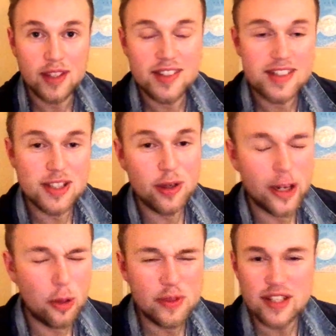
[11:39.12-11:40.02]
So I
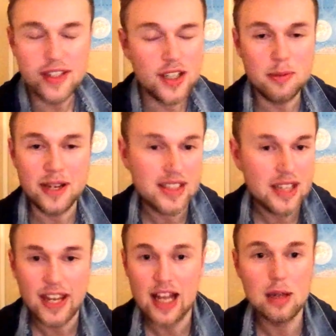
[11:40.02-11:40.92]
hope this video might have
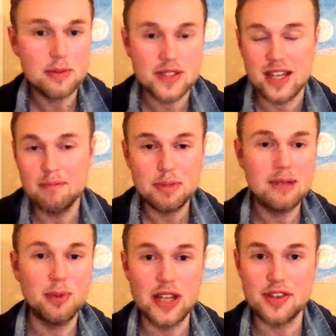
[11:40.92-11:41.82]
helped some
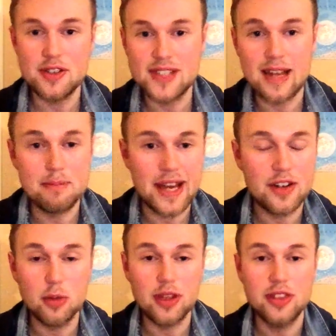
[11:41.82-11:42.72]
people understand better
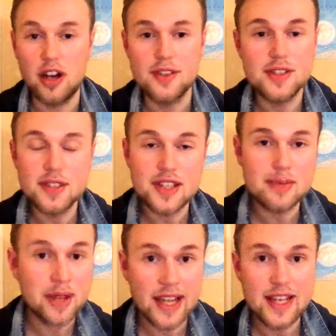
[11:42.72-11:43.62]
what narcissism
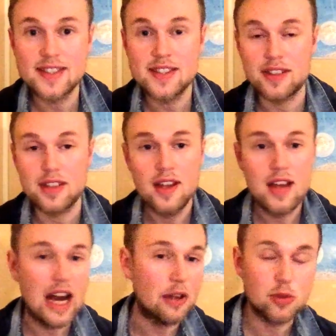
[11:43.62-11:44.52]
is and
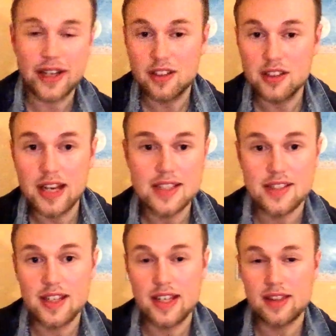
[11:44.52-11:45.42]
how to recognize
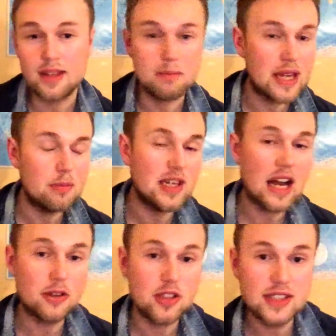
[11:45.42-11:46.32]
it and maybe
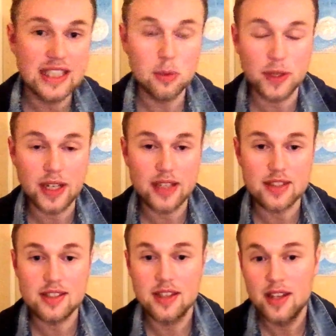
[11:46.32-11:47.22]
how to deal with
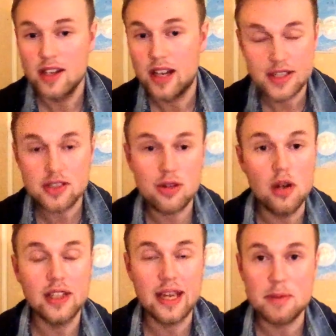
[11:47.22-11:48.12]
it. I
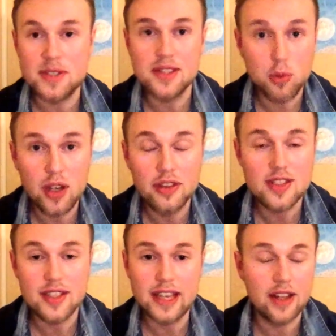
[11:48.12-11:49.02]
strongly emphasize once
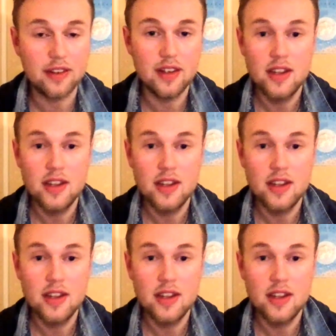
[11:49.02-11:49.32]
again,